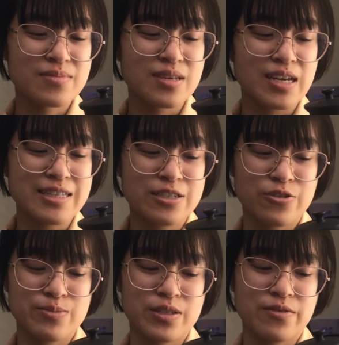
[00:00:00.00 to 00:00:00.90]
in
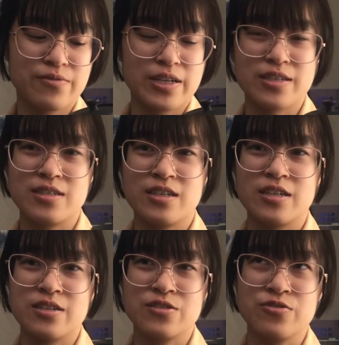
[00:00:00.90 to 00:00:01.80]
terms of like tea
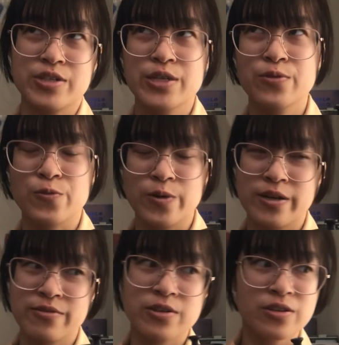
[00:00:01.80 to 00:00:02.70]
history or
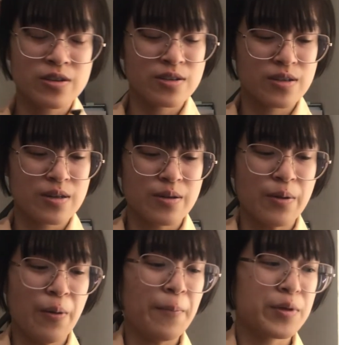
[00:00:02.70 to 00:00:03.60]
whatever.
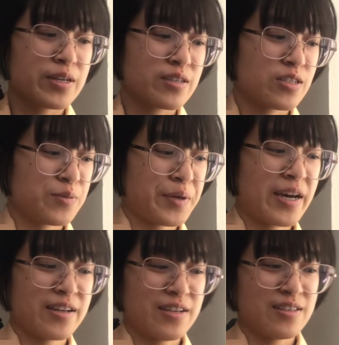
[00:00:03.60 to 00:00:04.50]
But
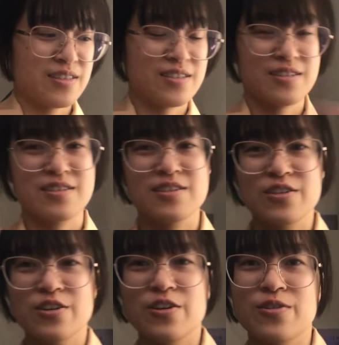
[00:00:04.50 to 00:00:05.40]
Japan is, you
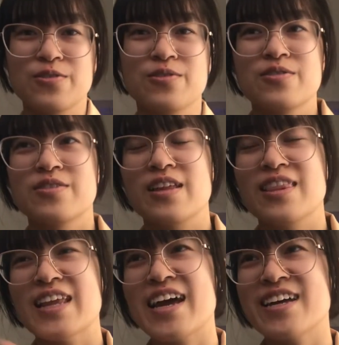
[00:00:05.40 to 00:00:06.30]
know, the
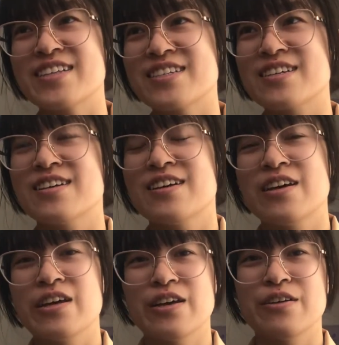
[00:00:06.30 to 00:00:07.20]
land
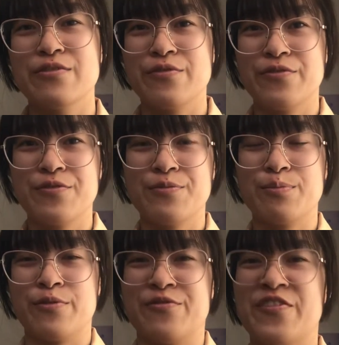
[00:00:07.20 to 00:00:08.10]
of
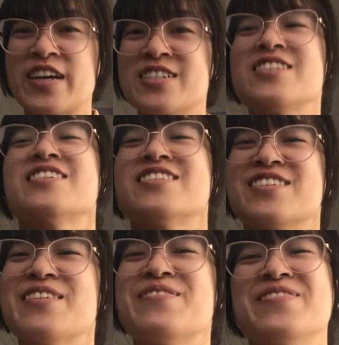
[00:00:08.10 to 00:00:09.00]

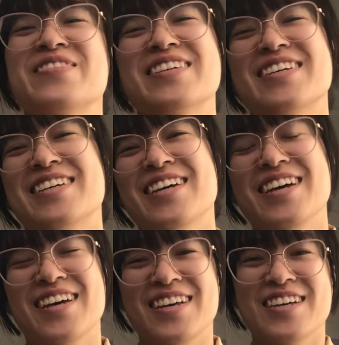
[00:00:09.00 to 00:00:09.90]
perfectionism.
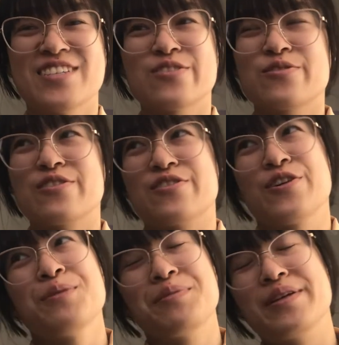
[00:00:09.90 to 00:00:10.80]
So there
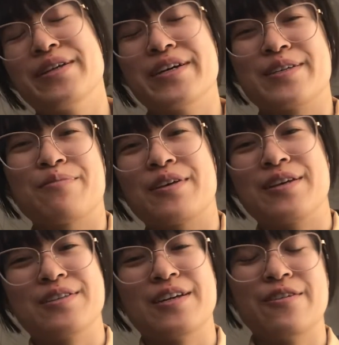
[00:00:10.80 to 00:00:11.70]
could be like something
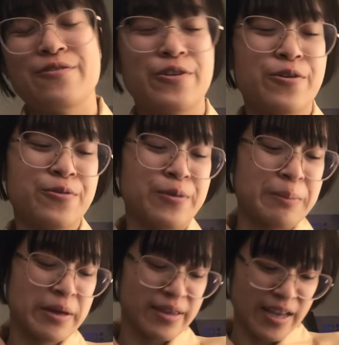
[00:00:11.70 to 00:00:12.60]
else I don't know
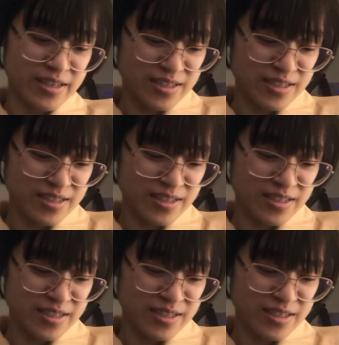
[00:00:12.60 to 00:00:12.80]
about that.